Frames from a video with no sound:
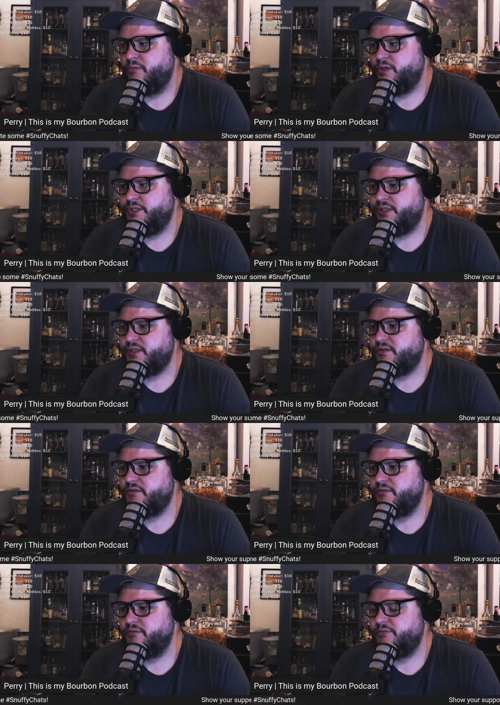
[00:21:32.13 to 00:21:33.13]
But just
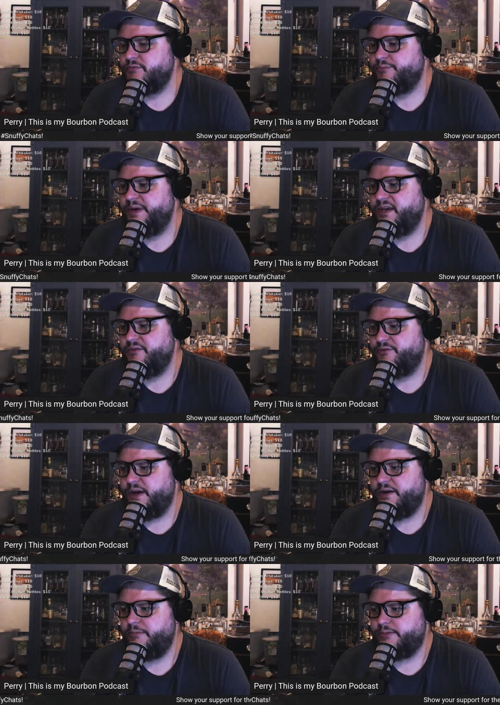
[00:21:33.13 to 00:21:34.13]
being
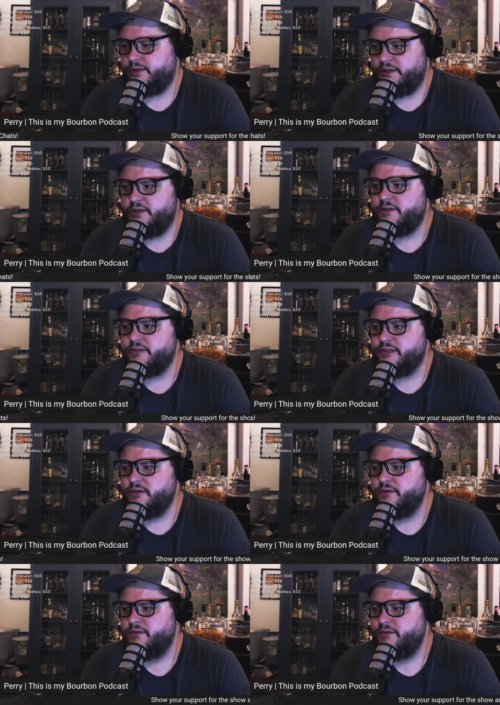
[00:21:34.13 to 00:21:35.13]
very pleased
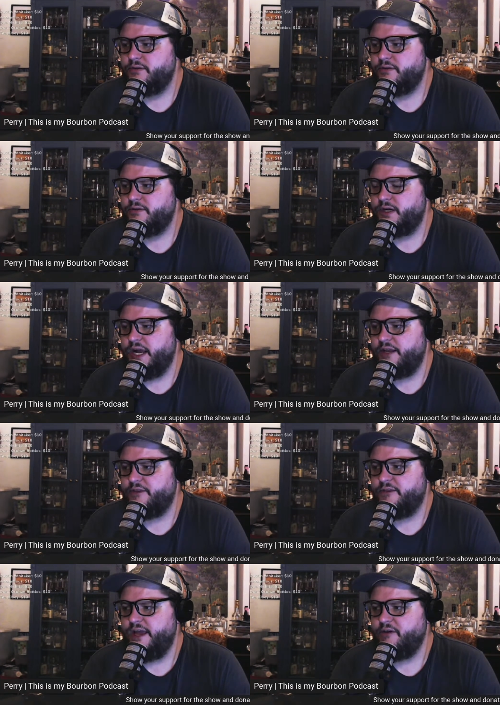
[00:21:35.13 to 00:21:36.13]
and
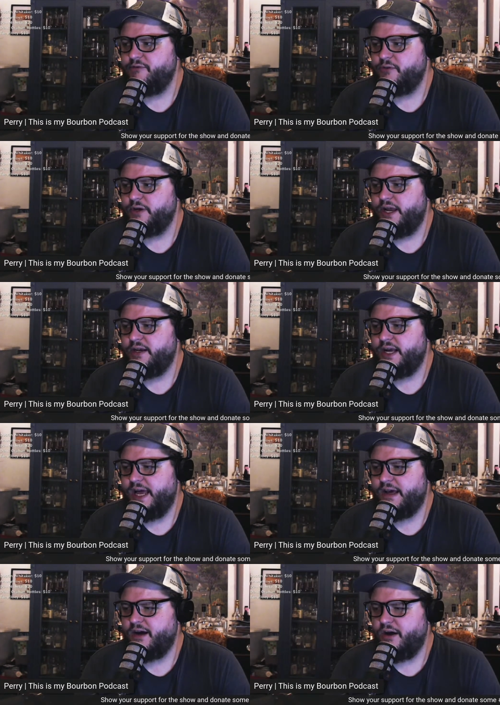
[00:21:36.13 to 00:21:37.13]
thankful and
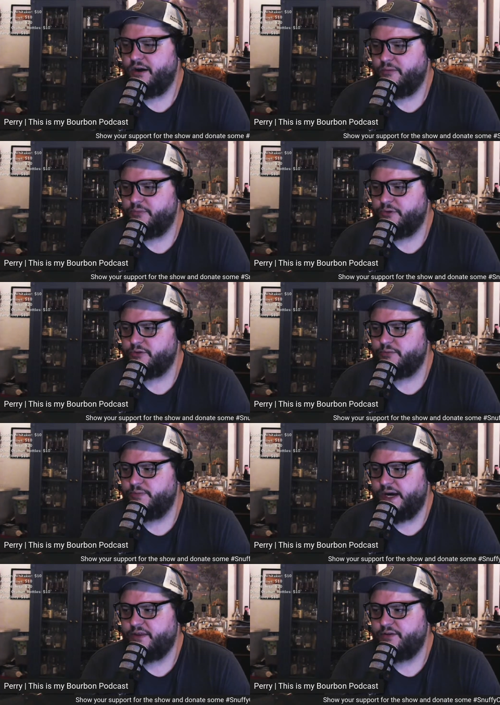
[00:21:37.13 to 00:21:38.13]
kind of humbled
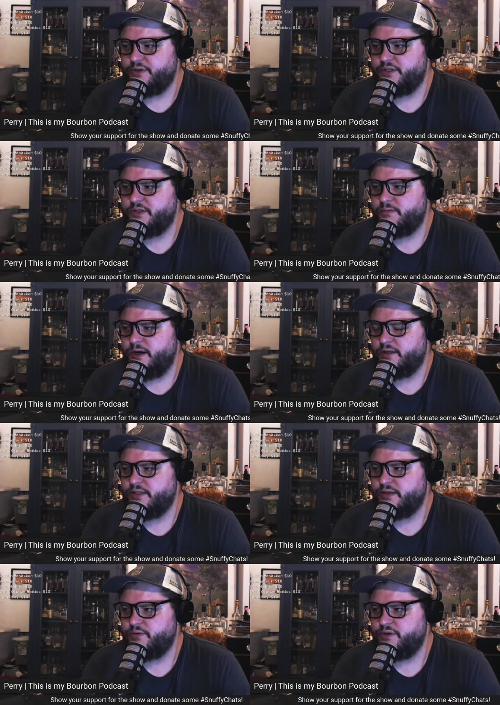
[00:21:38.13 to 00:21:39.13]
by the
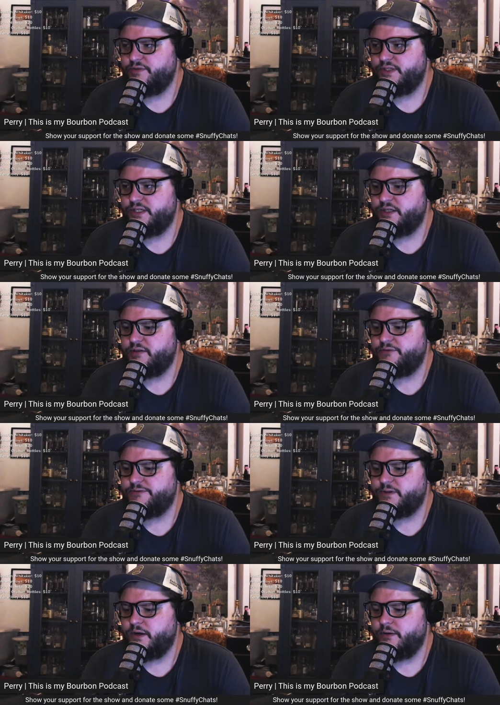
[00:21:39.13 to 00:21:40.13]
response that we've seen
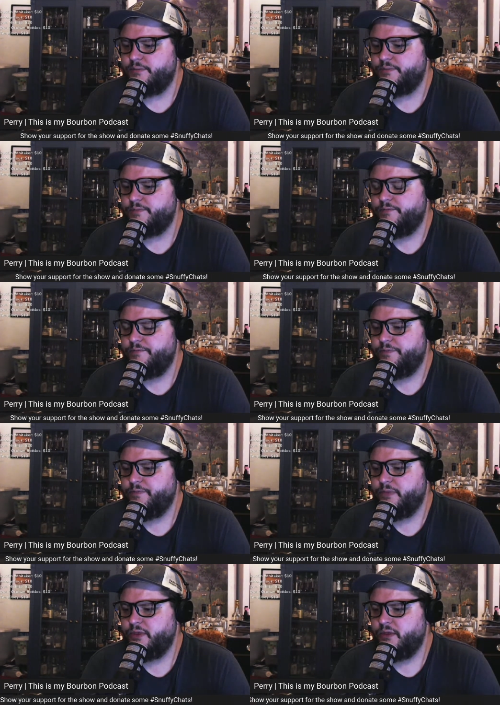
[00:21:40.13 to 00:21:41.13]
from
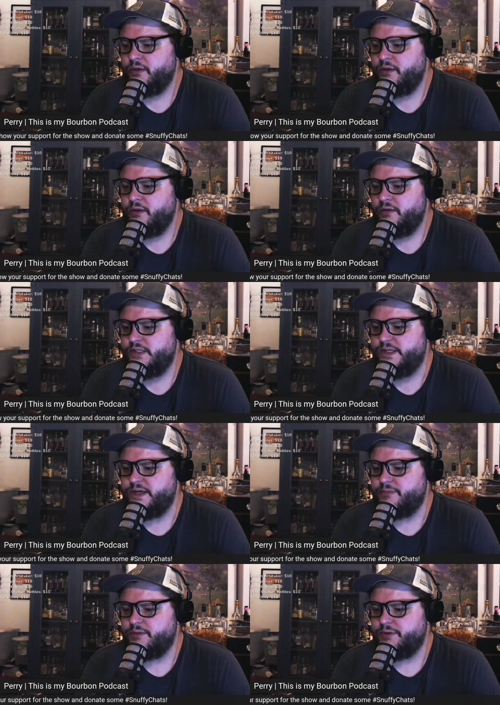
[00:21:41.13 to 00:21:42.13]

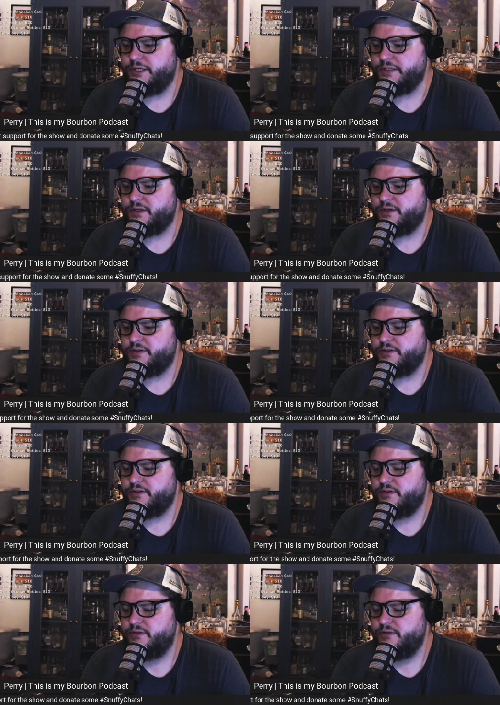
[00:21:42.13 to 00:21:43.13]
TIMBP
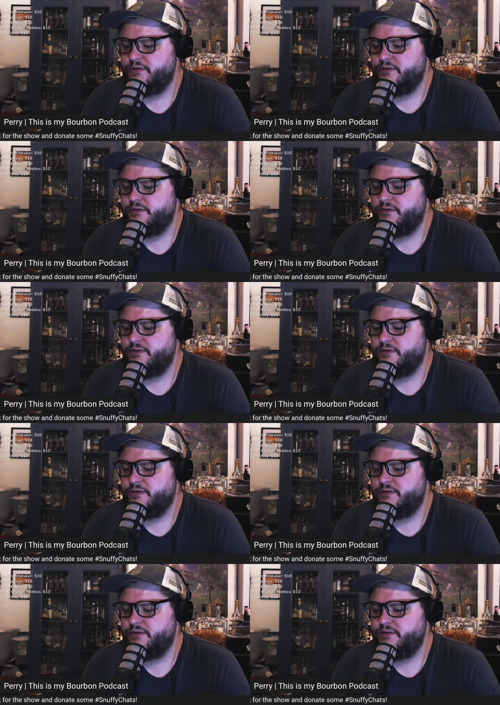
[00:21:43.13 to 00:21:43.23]
listeners